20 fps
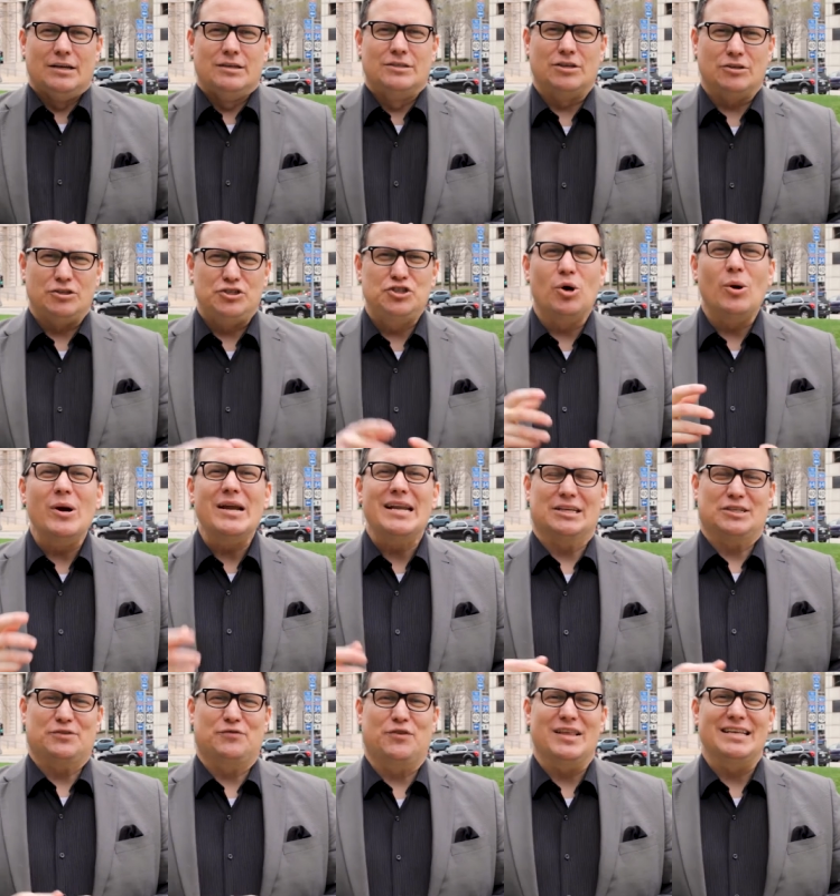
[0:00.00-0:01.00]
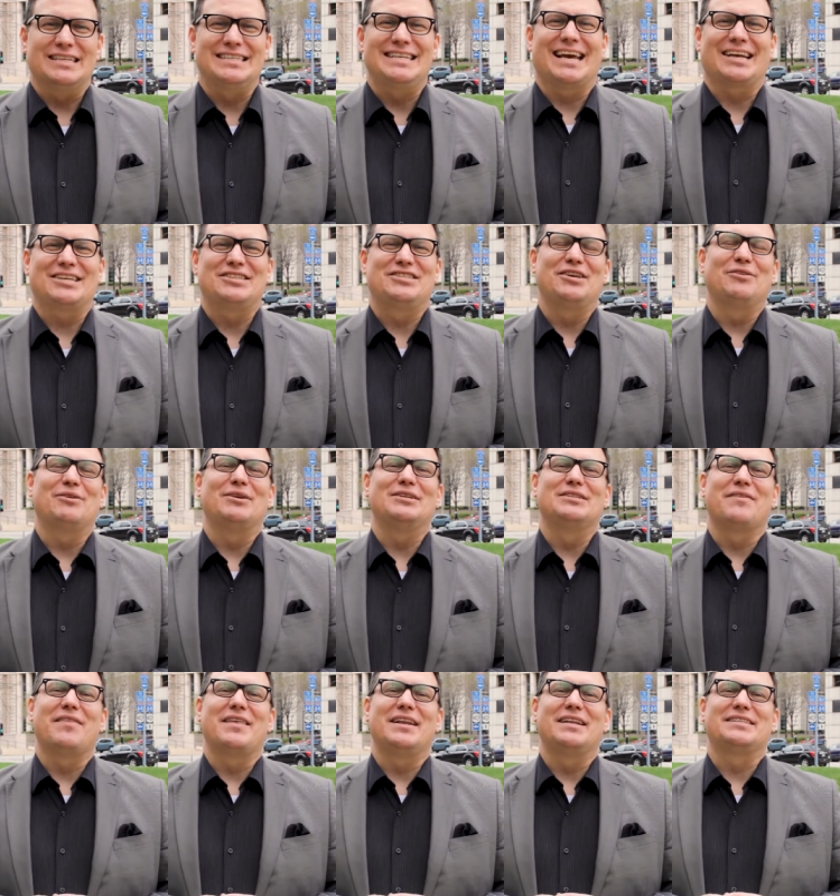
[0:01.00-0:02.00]
So join us for this next
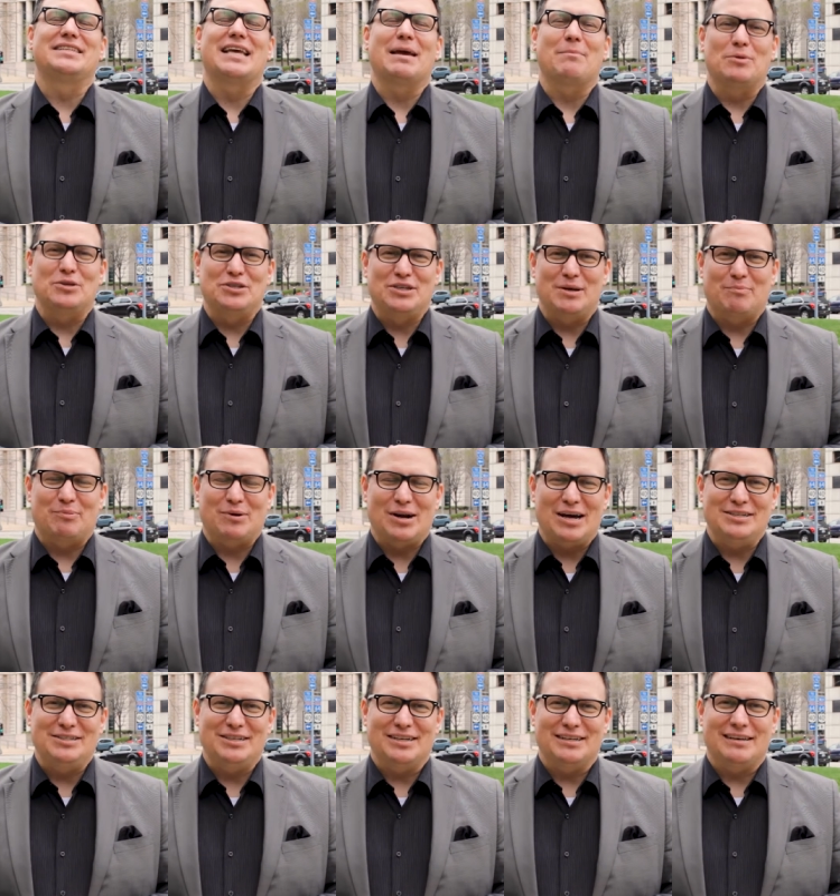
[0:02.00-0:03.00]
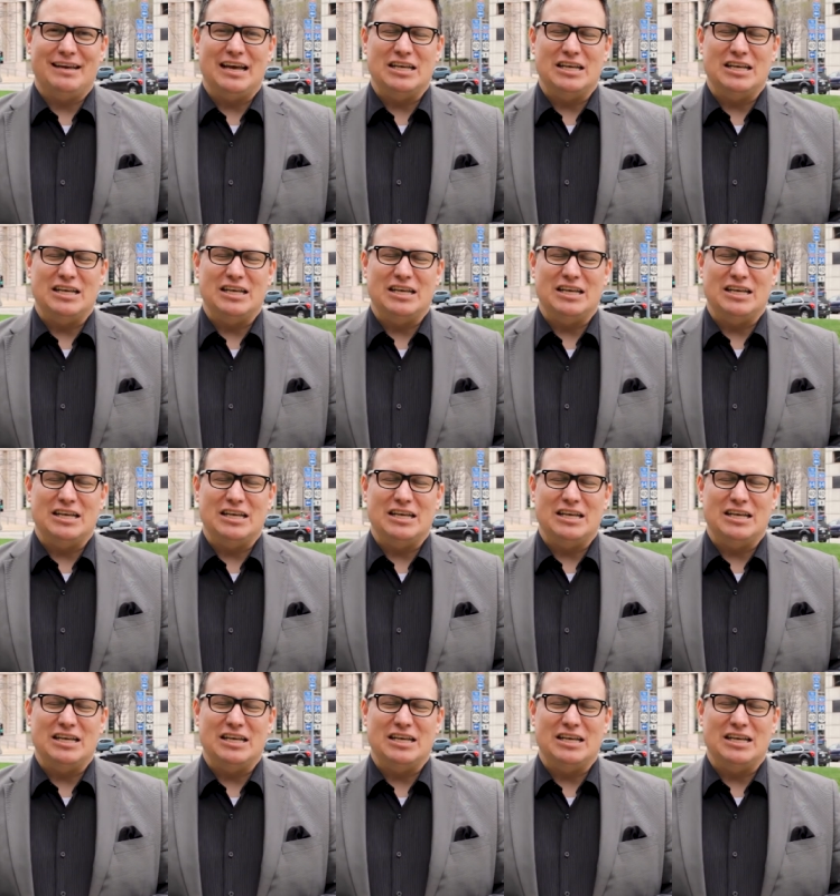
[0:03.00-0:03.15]
series of the Discipleship Project